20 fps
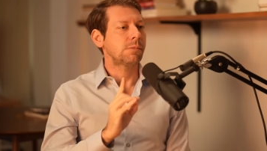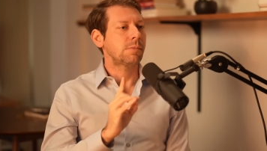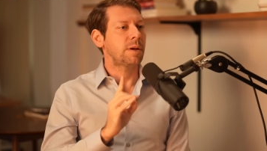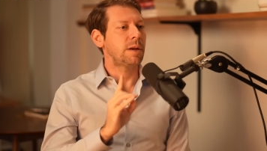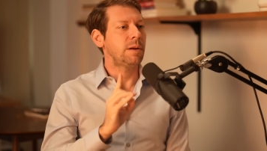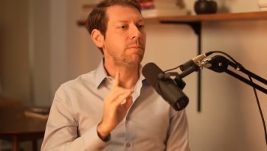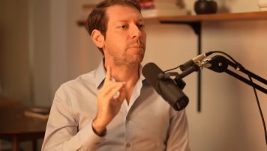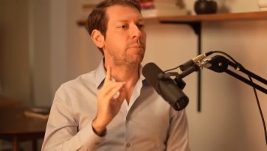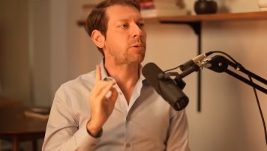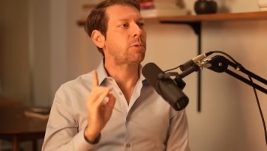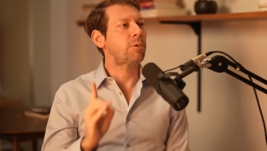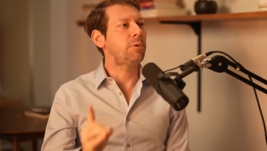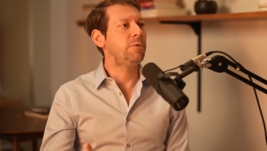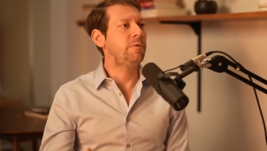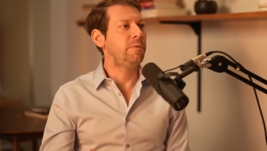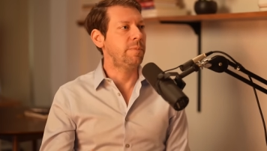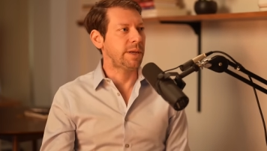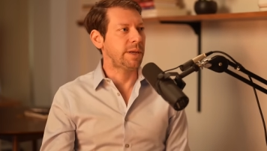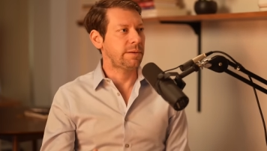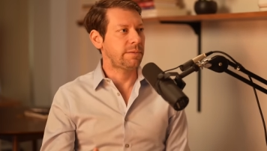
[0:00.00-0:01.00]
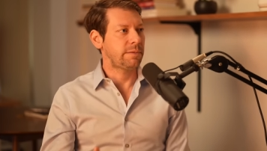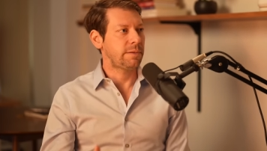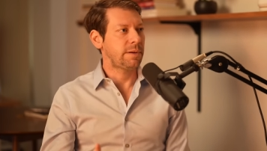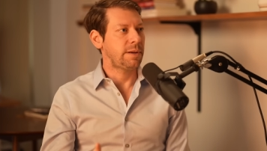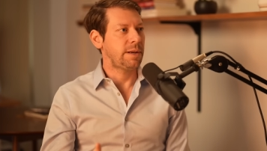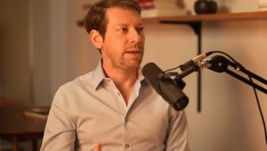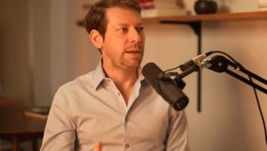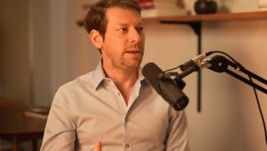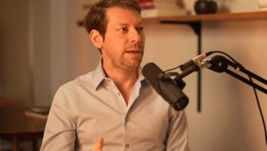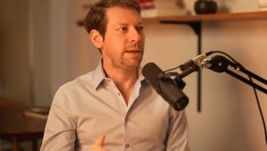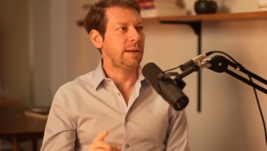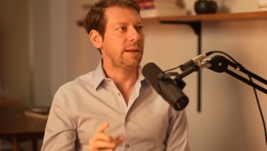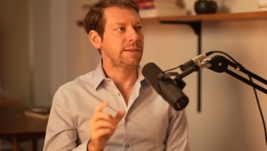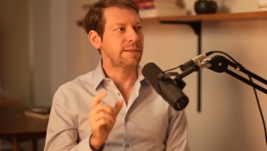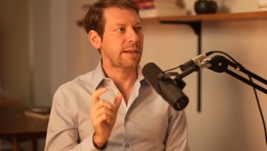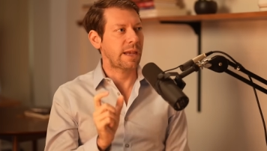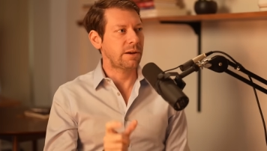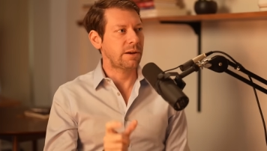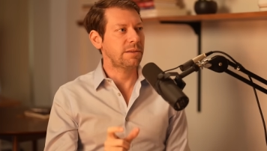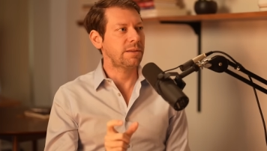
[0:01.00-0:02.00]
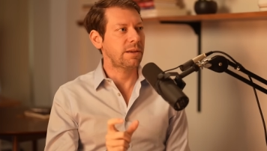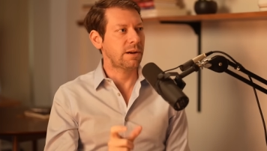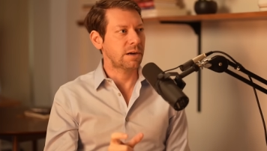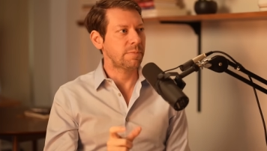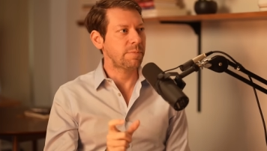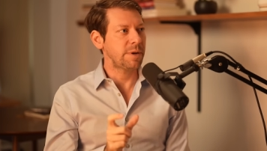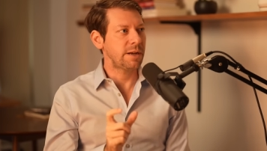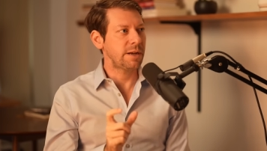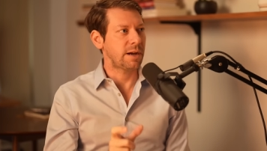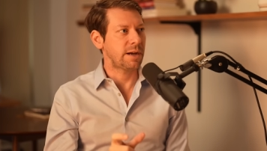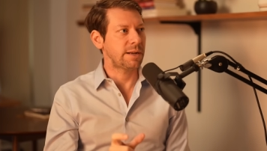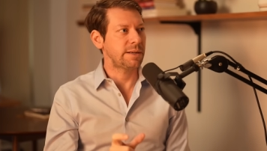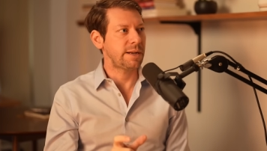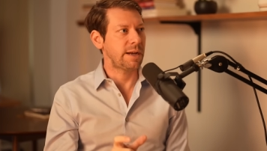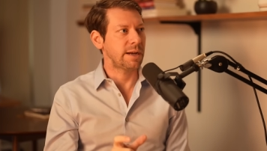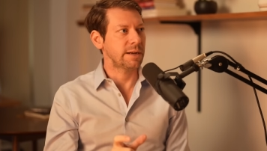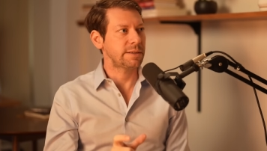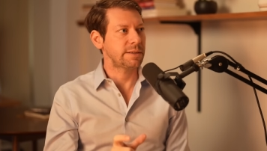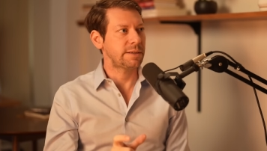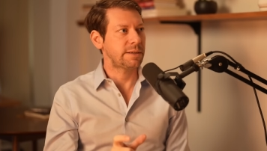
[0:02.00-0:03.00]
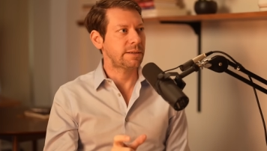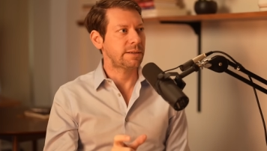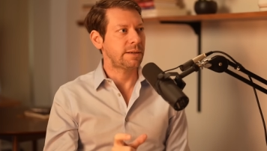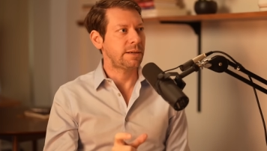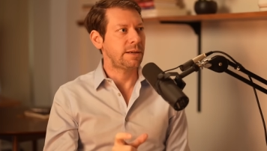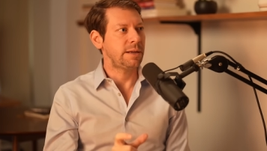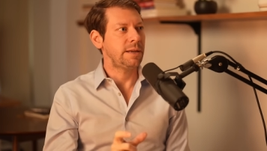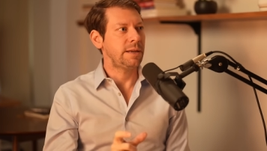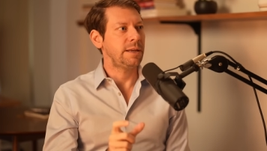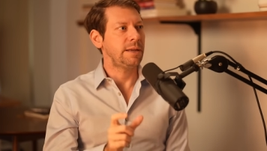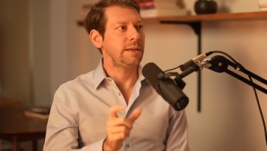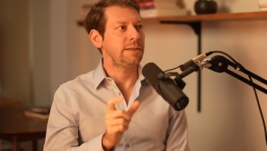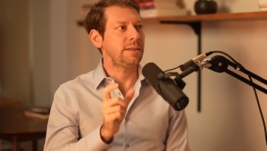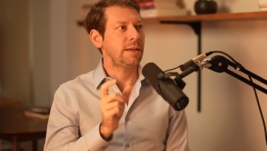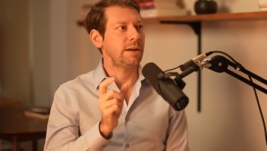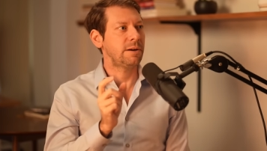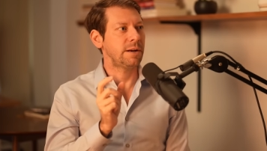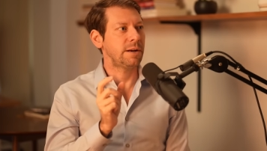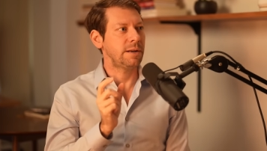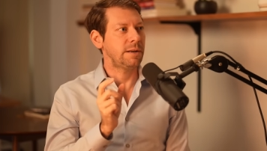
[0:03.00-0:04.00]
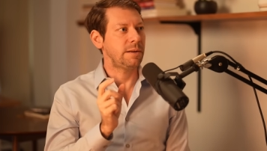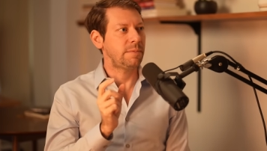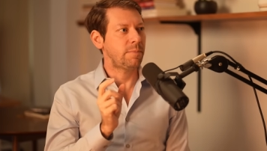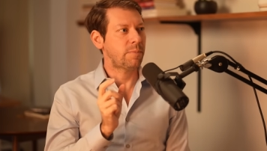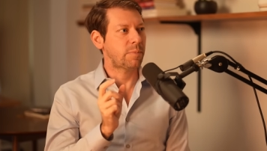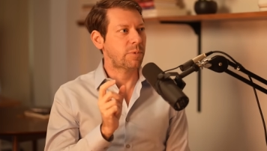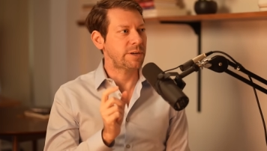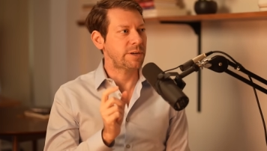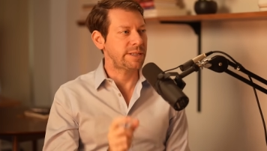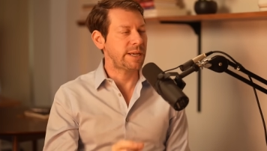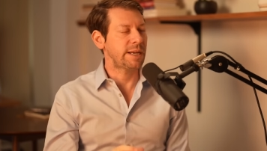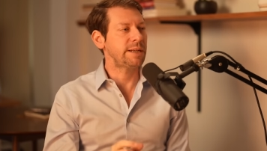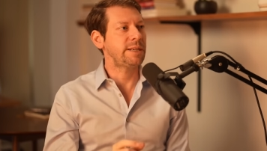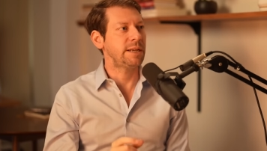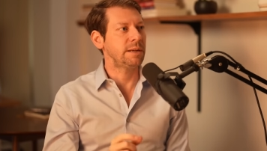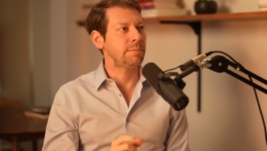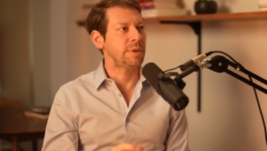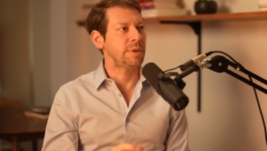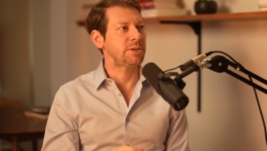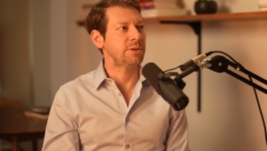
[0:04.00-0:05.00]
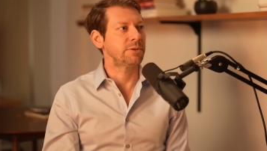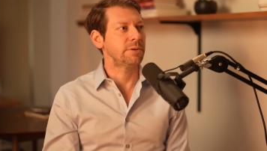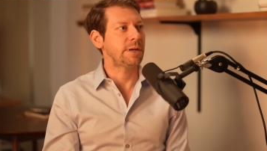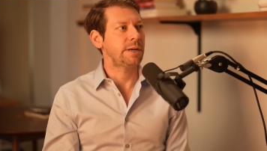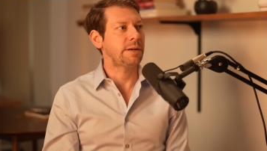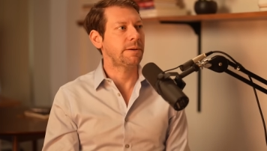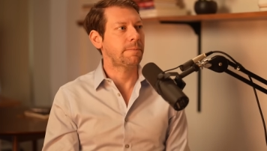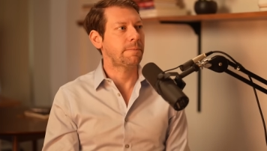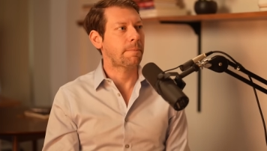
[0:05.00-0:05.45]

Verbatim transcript: improvement in a psychotherapy context is there in presenting misery.